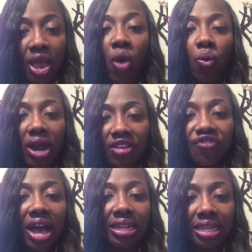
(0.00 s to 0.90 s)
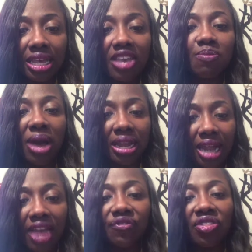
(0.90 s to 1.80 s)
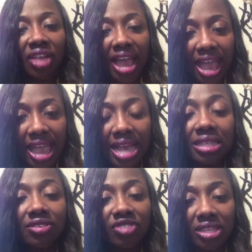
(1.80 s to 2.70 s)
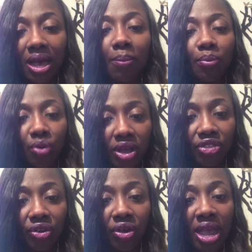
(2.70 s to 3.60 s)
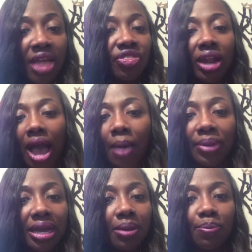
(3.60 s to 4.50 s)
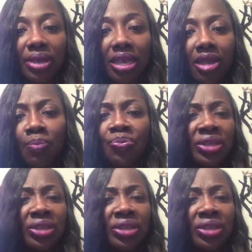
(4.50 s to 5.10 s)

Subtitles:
What if I leave my life in the hands of some brother that I'm going to be